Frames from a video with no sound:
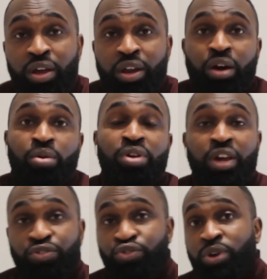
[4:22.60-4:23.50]
Now,
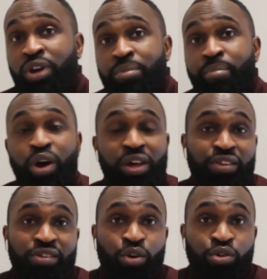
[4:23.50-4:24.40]
yes, you can
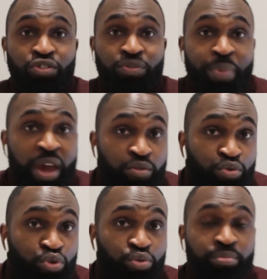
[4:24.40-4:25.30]
market it on Spare
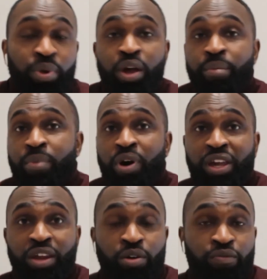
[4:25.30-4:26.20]
Room,
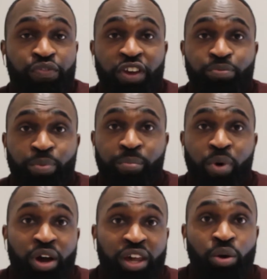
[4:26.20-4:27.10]
market on Facebook
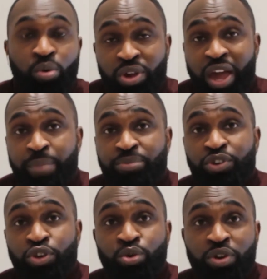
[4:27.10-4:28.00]
Market all your
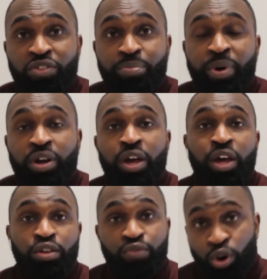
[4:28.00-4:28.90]
empty units, but
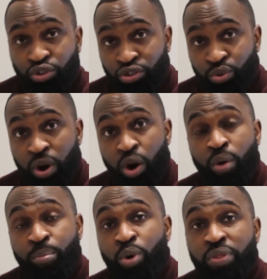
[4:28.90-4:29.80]
you've got to do a
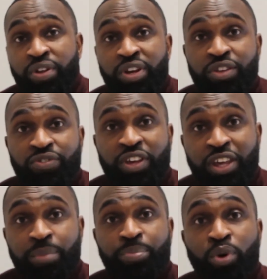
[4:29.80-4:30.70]
lot more than this to
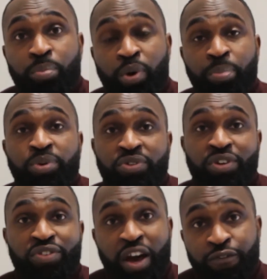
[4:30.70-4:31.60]
keep your
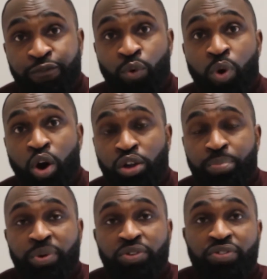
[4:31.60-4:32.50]
properties at full
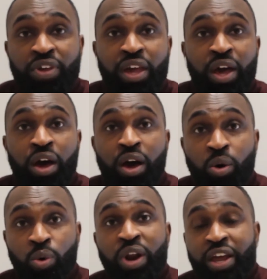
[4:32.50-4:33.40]
occupancy
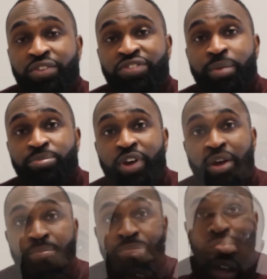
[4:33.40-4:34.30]
all at the same
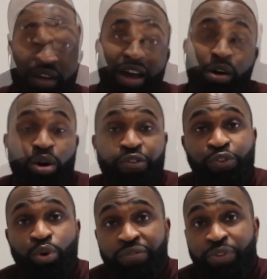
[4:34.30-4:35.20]
time. Now, a
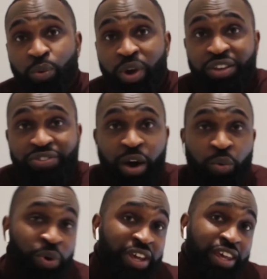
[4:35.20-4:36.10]
few of the ways
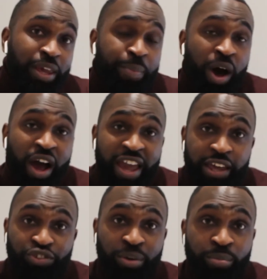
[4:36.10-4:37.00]
that we keep our
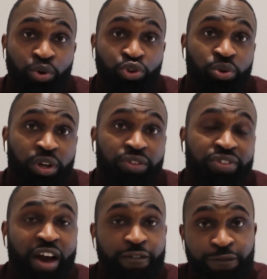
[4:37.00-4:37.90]
HMO
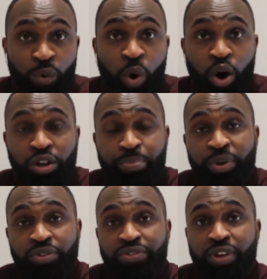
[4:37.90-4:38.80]
units at full
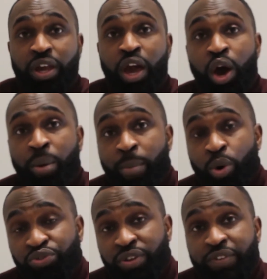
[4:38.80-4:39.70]
occupancy
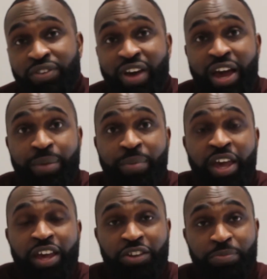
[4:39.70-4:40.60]
most of the time
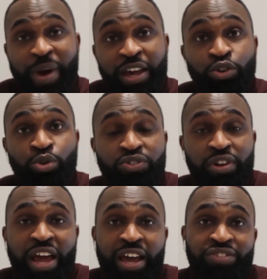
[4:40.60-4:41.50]
is by
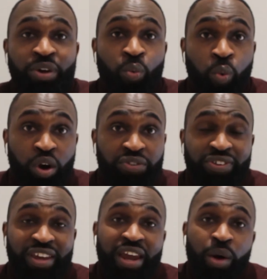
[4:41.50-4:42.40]
utilizing
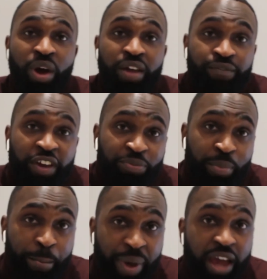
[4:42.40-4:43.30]
what's in our
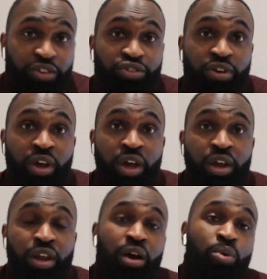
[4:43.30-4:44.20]
investment patch.
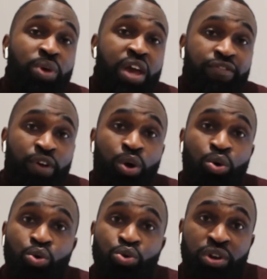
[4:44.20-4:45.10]
Now, we have a
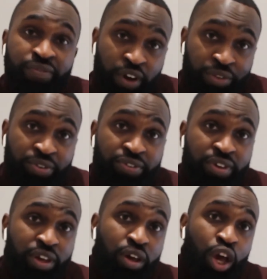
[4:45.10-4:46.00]
local
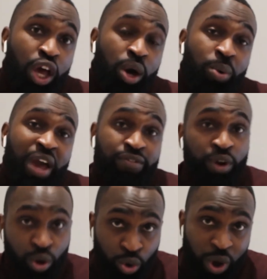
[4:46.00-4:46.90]
university, we have a
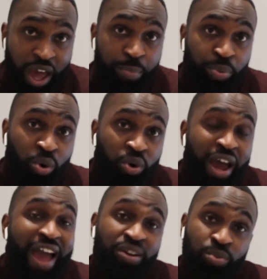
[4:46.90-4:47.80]
local airport,
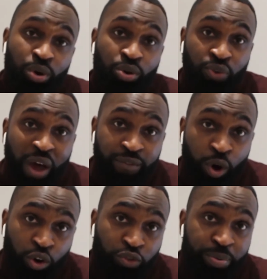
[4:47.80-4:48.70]
and we also have a
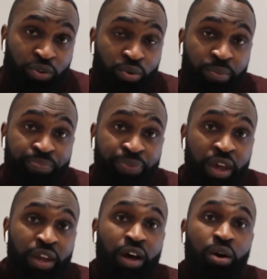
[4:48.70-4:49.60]
hospital.
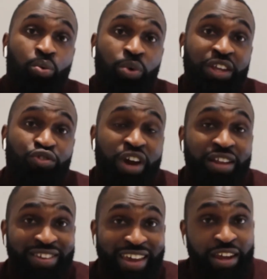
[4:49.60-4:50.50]
Now, we
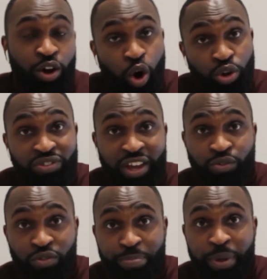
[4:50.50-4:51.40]
try to get in
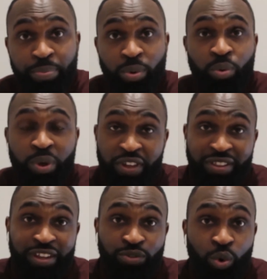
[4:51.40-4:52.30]
contact with people
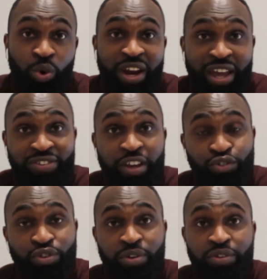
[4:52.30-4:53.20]
within these
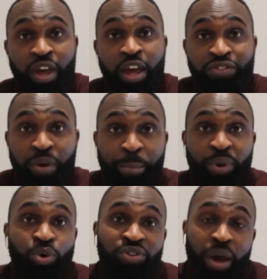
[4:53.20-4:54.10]
organizations to
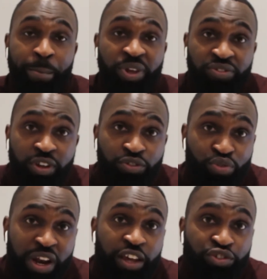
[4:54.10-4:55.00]
build a business
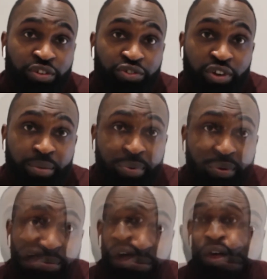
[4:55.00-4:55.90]
relationship.
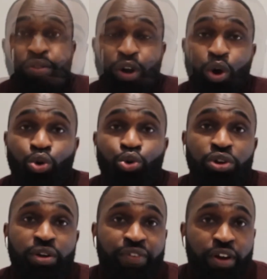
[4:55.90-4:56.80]
The local
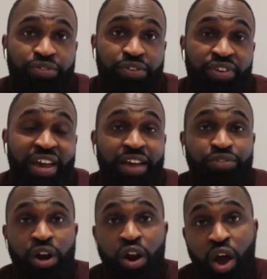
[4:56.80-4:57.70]
university
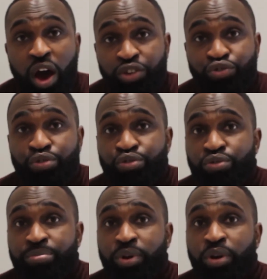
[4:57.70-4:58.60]
has a large
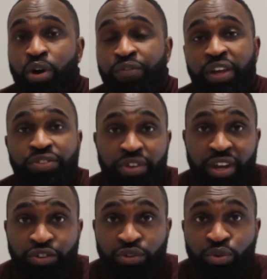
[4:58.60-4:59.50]
recruitment of
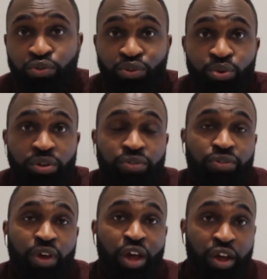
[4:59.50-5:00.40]
international
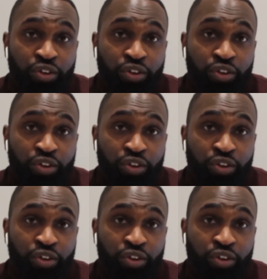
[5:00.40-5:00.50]
students.